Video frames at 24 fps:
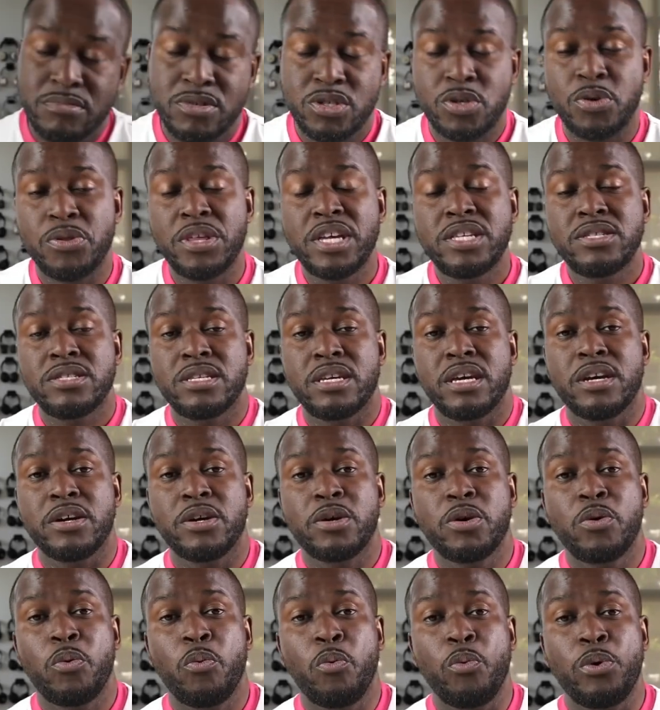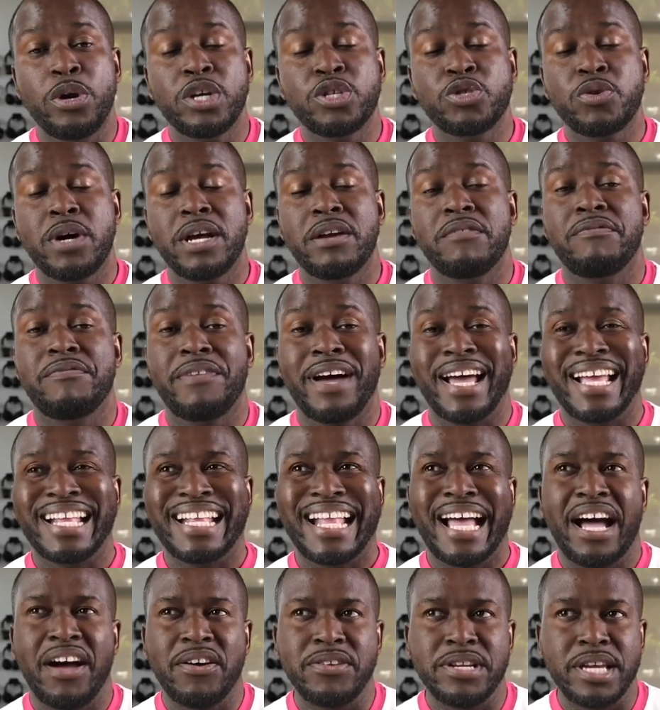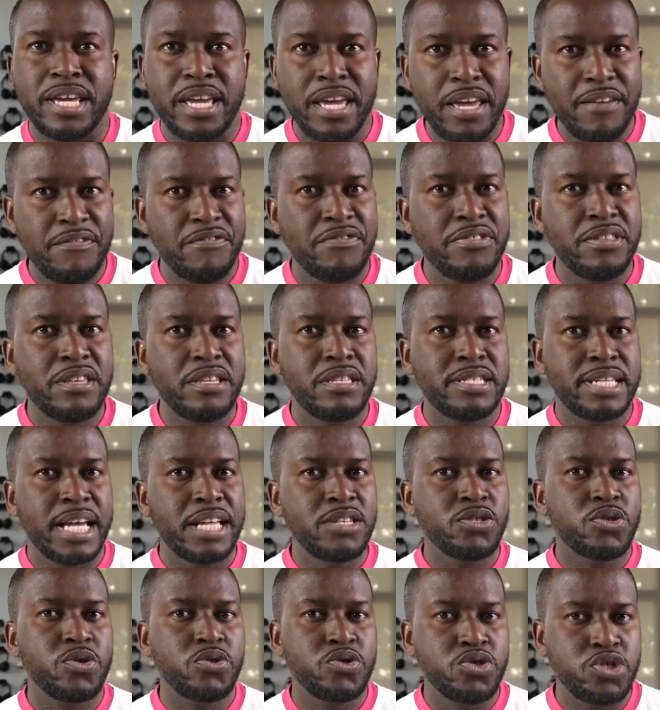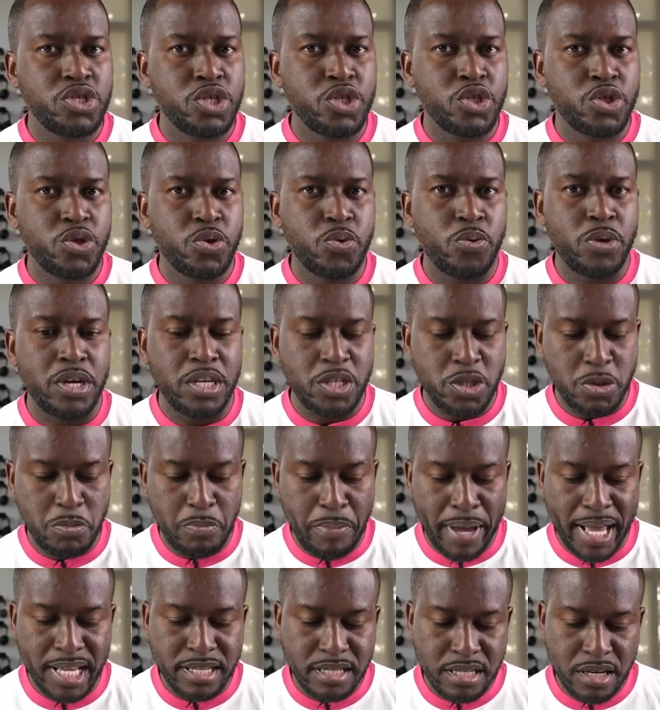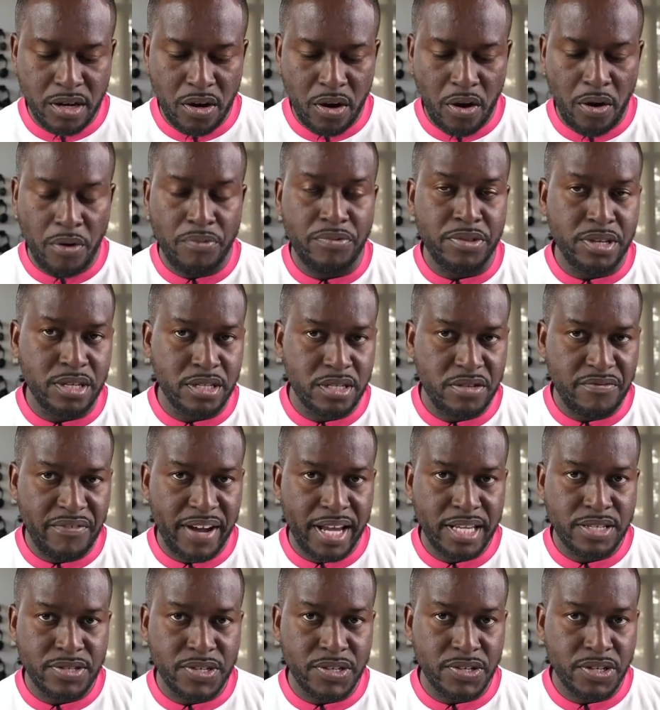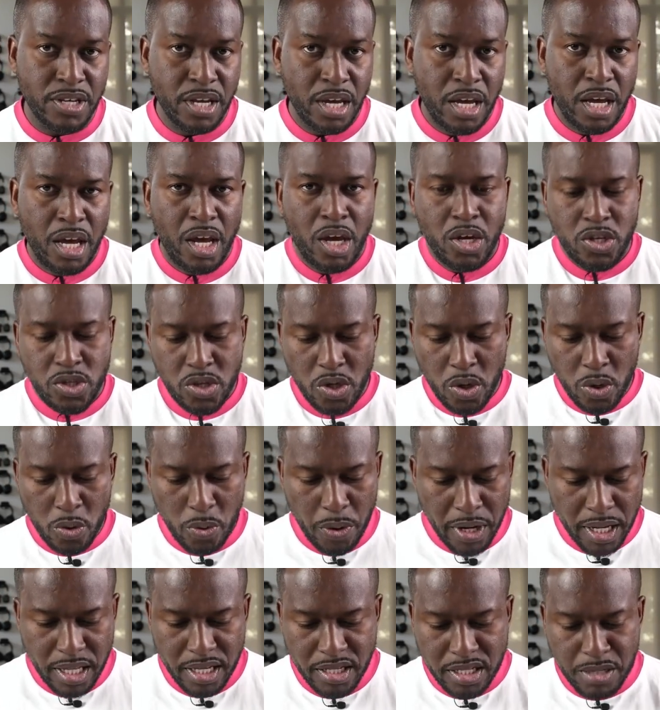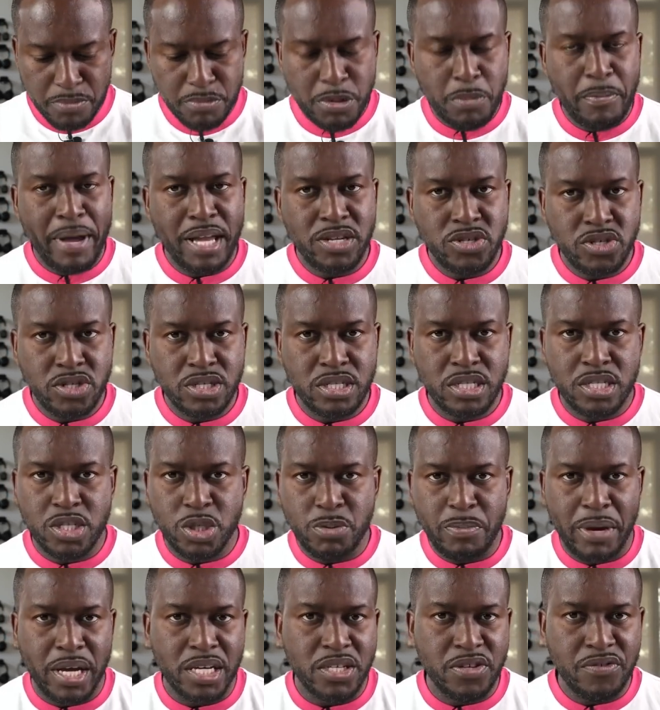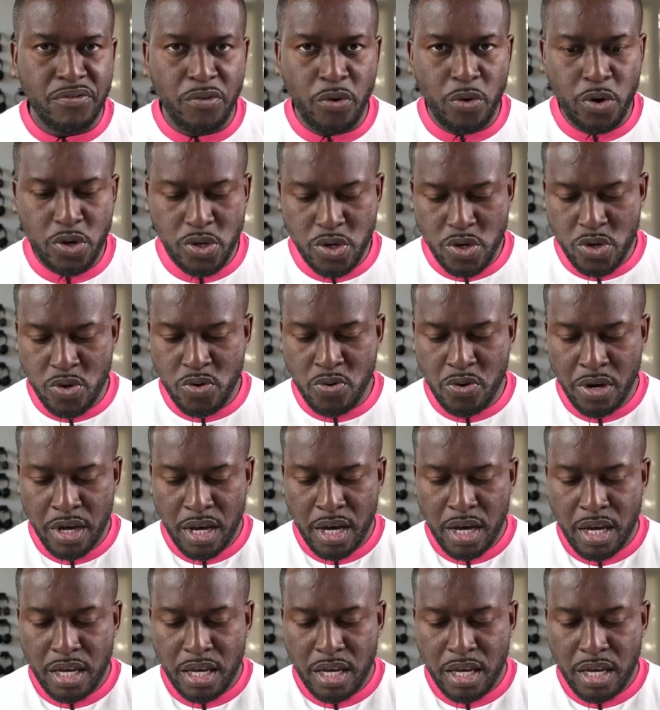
So this year, we're trying to find out if the Tensor G2 is better on these devices. So quickly, some dimensions and specs for you.